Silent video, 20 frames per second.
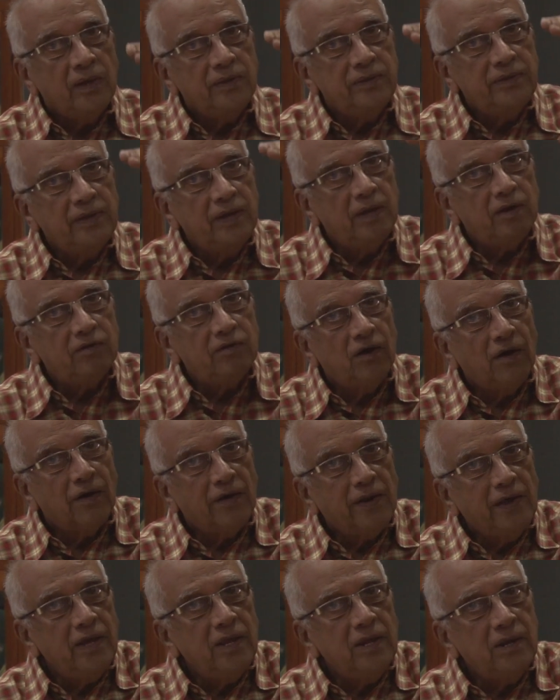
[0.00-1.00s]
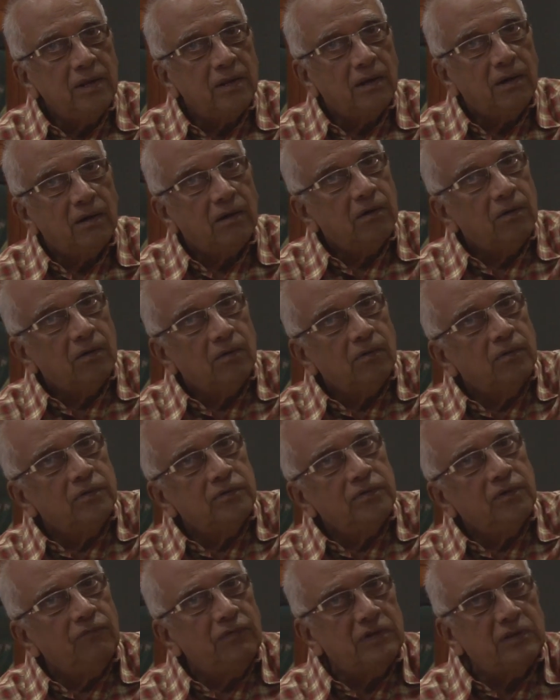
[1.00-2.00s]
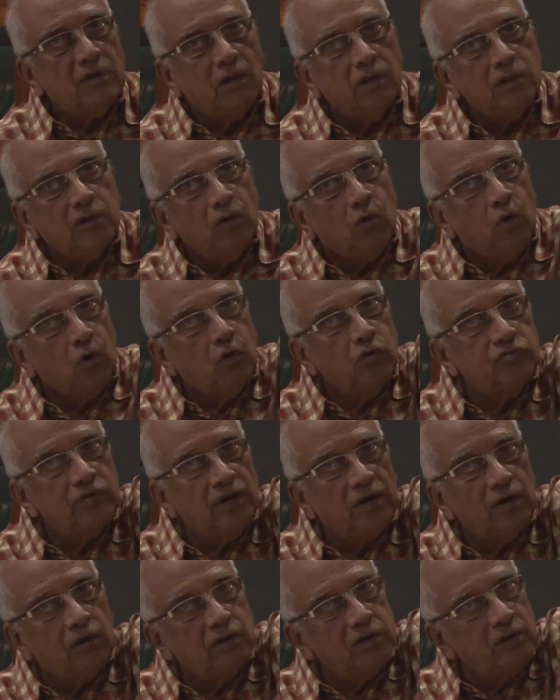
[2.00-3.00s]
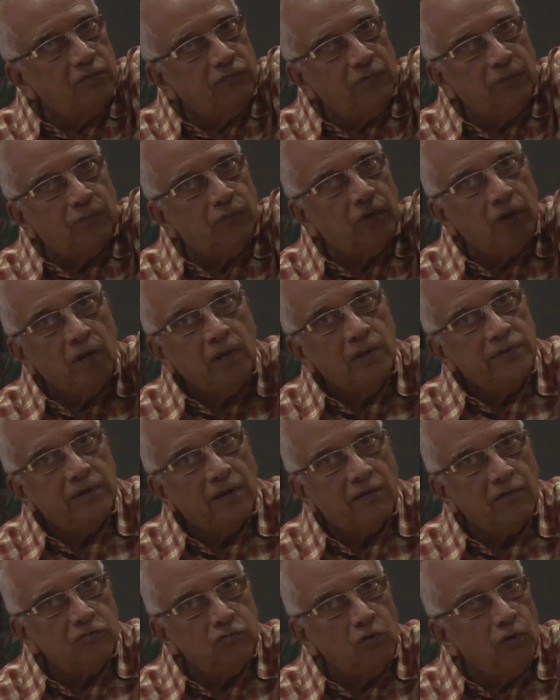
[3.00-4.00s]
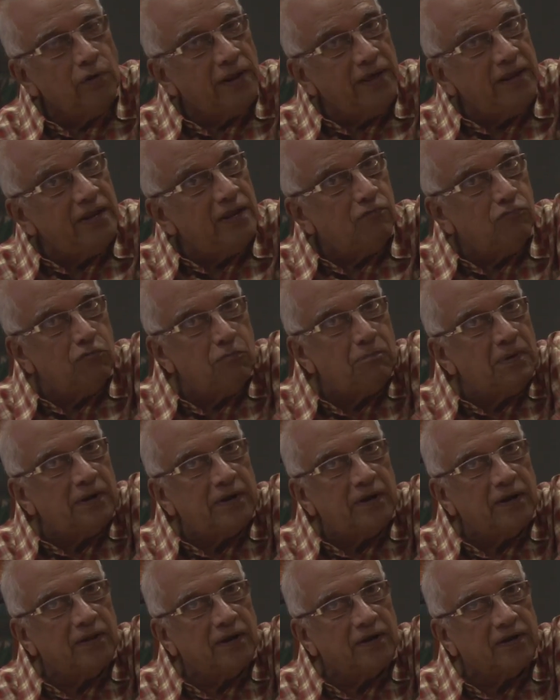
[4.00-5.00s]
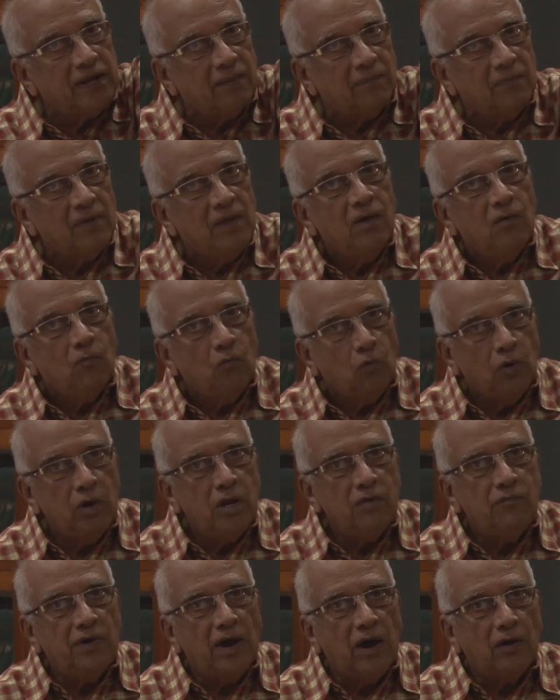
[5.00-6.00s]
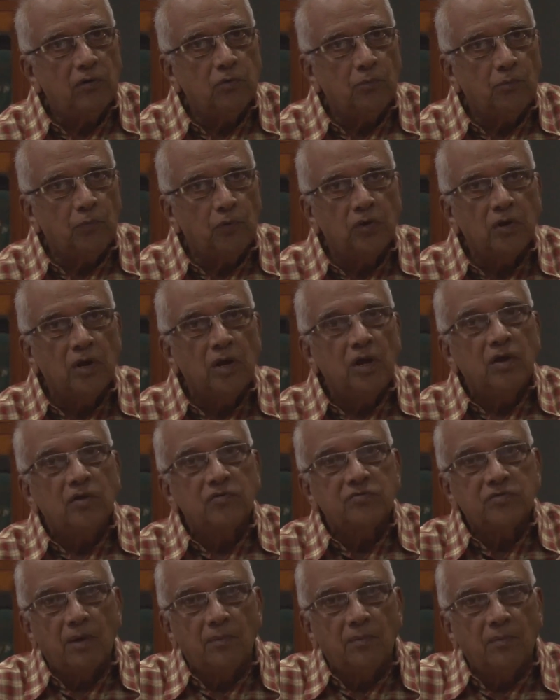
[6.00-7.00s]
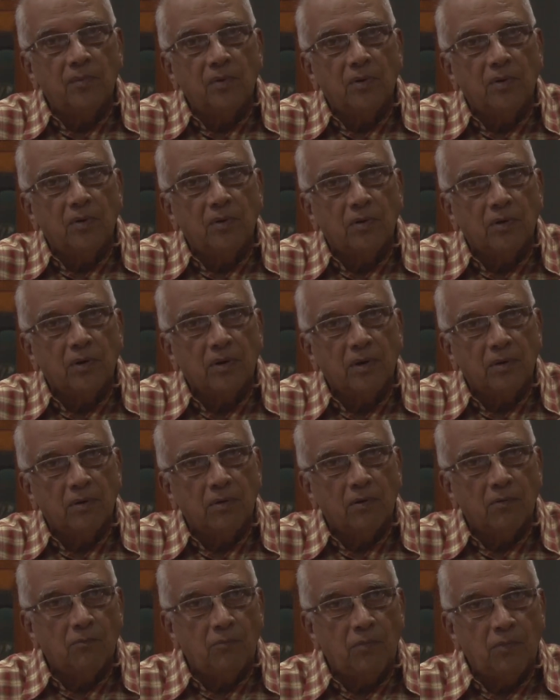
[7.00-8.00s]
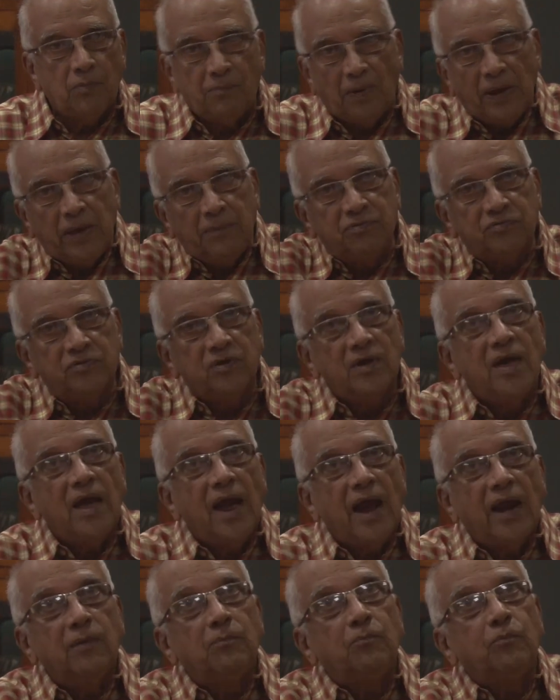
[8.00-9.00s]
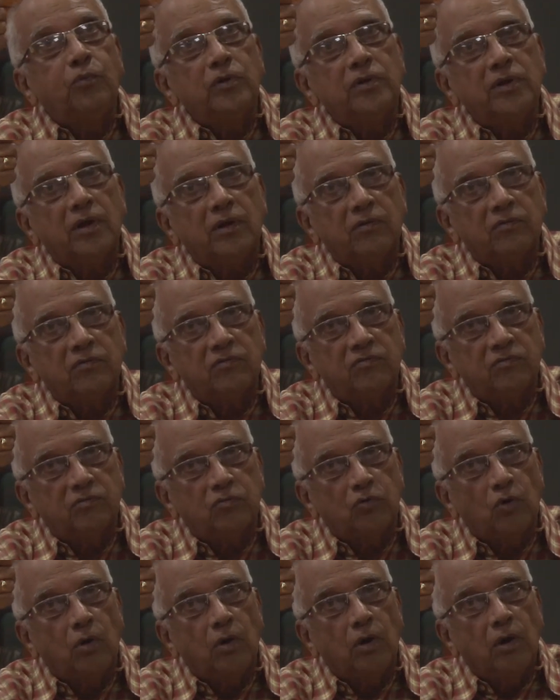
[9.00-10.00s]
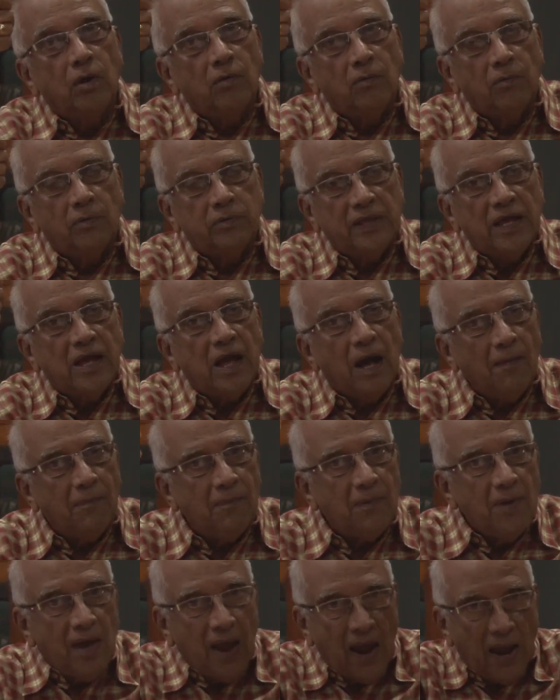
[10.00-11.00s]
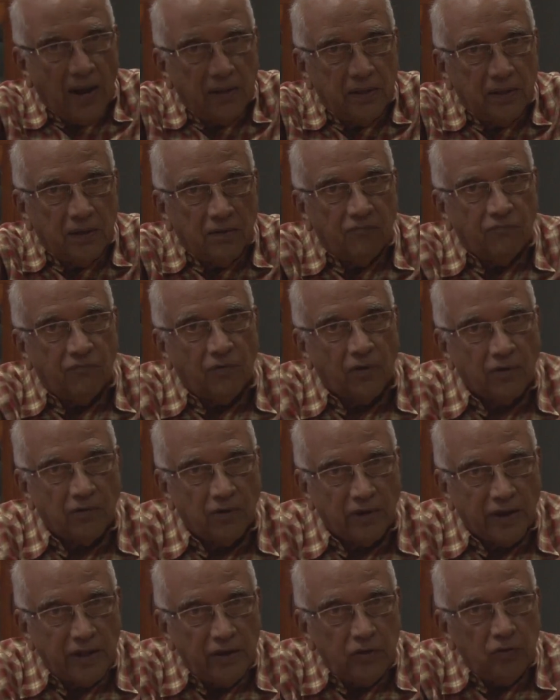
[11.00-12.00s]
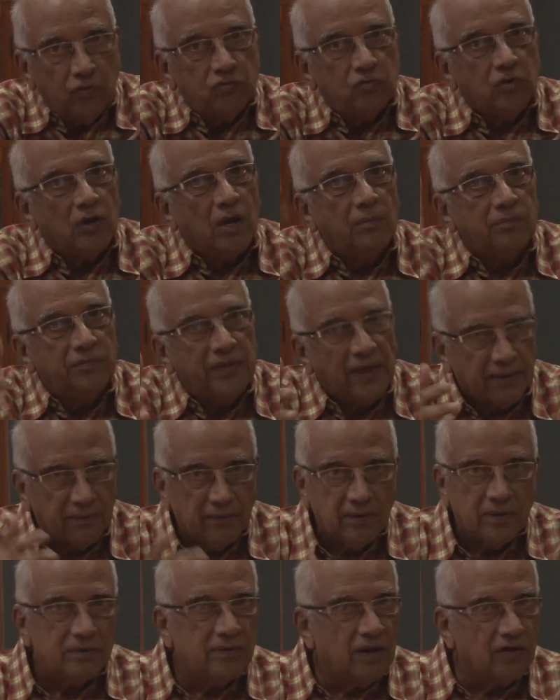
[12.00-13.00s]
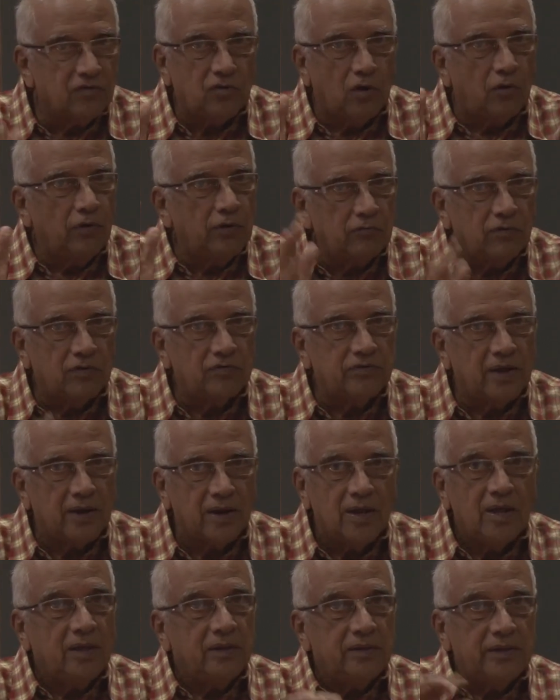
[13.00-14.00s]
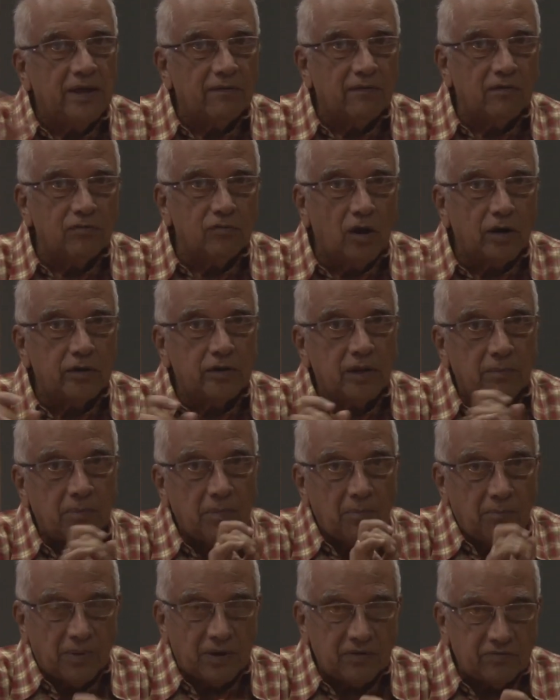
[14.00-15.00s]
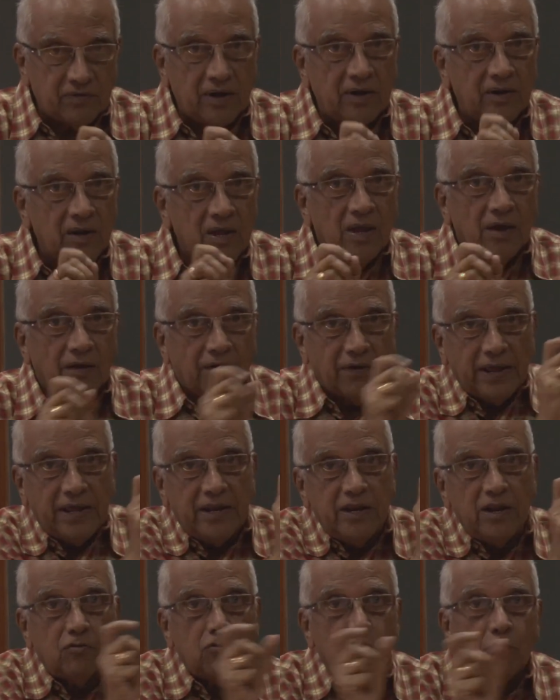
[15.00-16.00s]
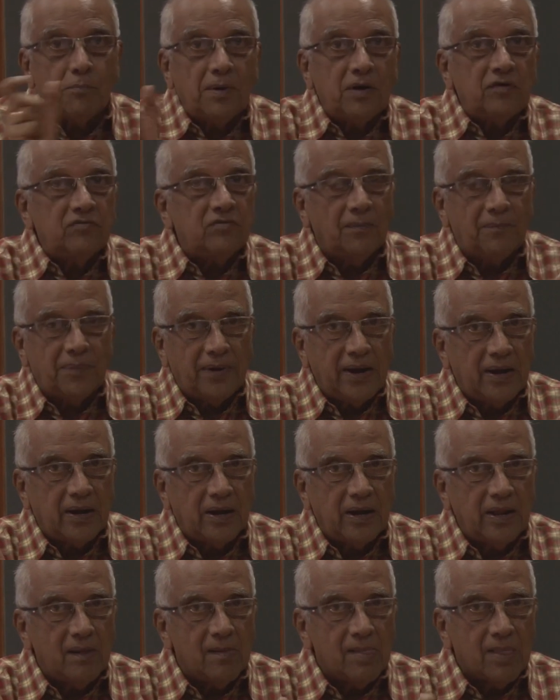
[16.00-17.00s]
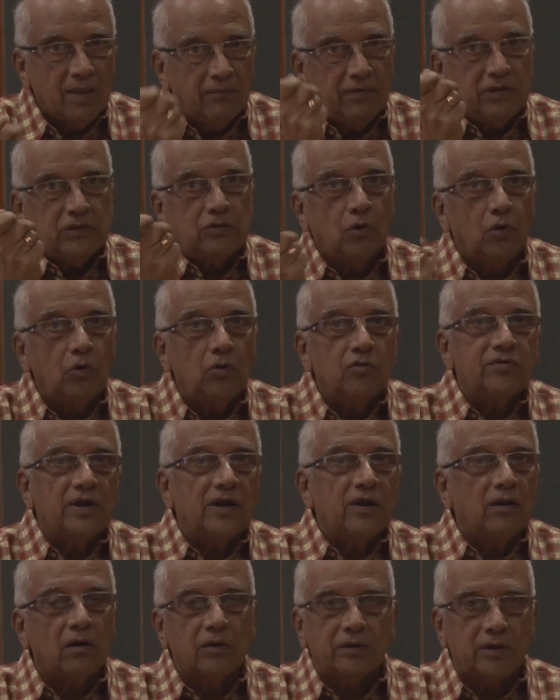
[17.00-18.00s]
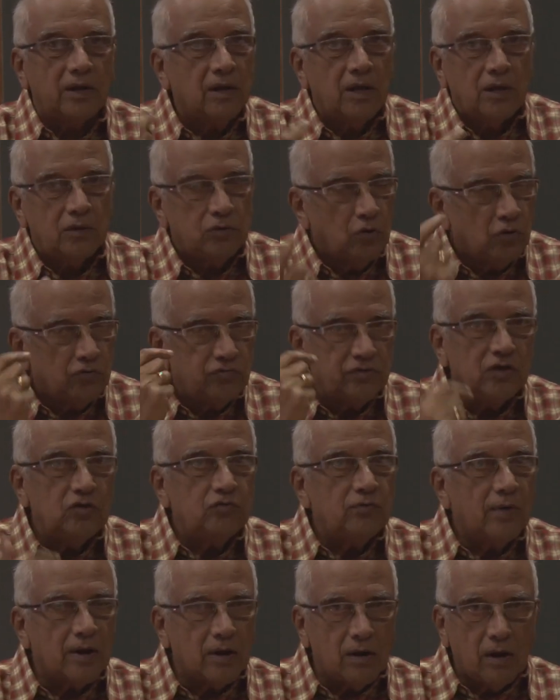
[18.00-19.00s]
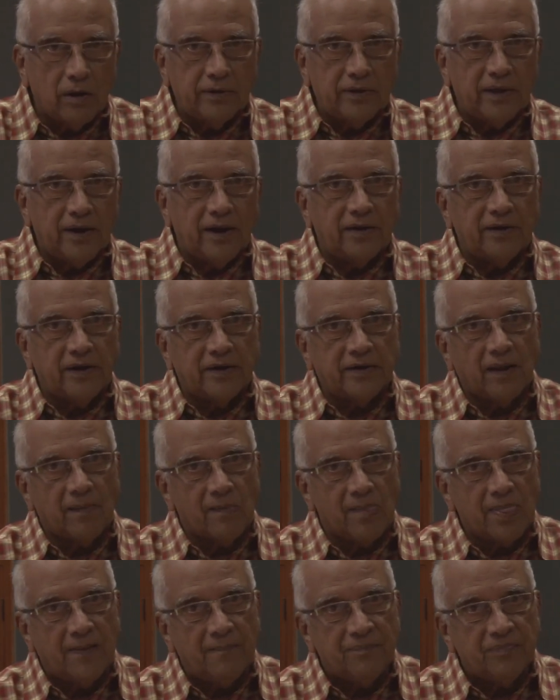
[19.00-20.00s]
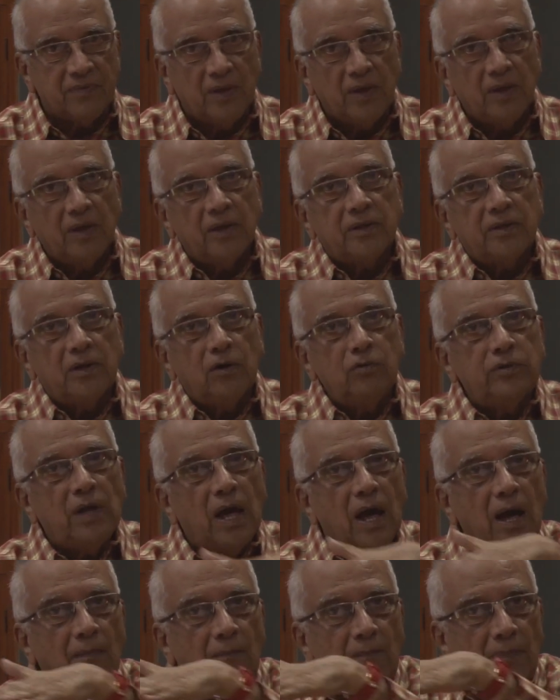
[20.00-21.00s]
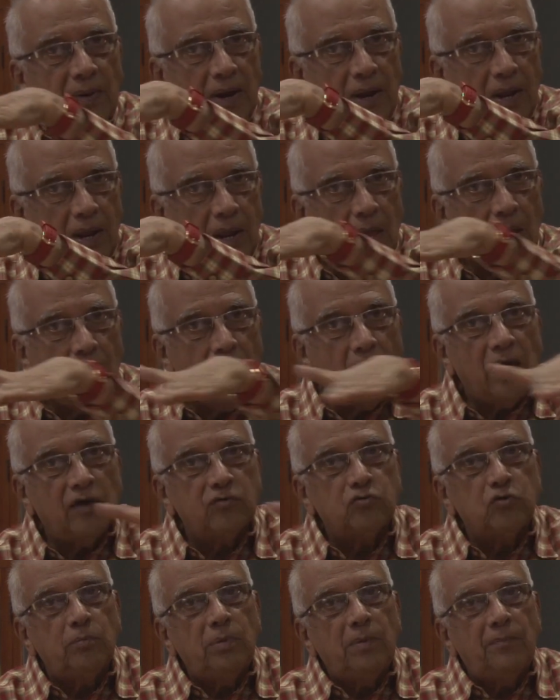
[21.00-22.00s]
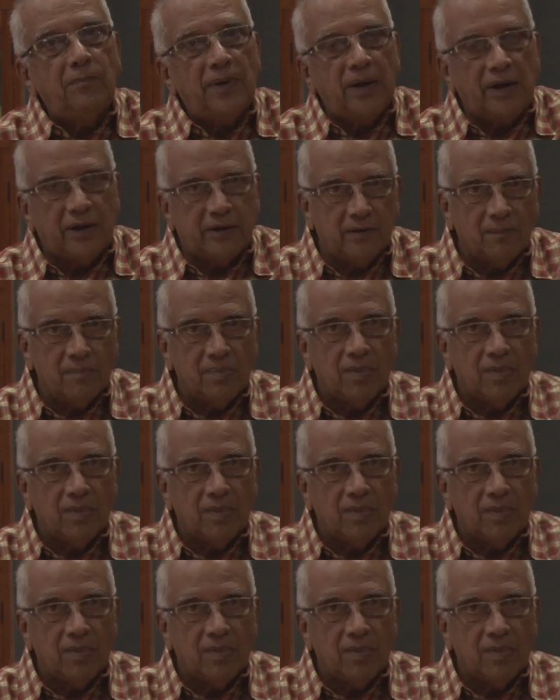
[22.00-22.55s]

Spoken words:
the rain, with all the hose and all that we put, there was no rain equipment at that time. Only we had to put some pipes and put the thing up and the rain used to come there. That's how it was there. There was not that present rain equipment separately with holes and all that. Those things were not there at that time. Now the umbrella has to be built.